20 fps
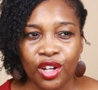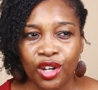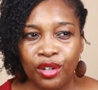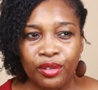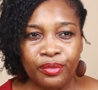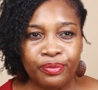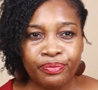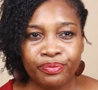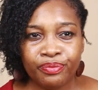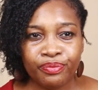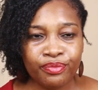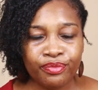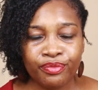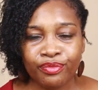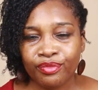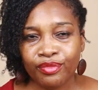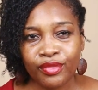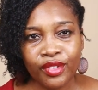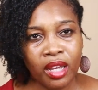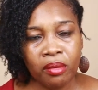no,
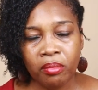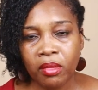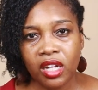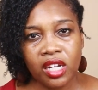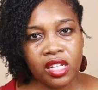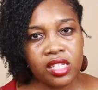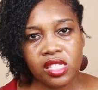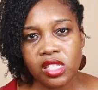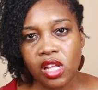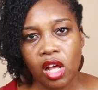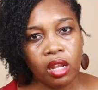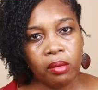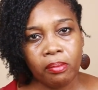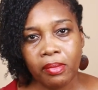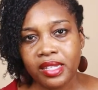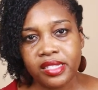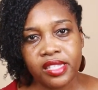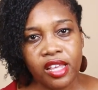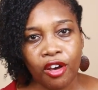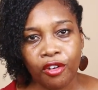I'm going to install
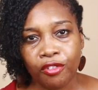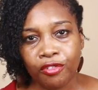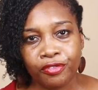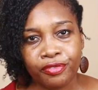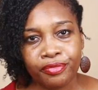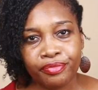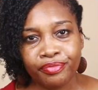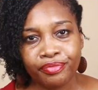them myself.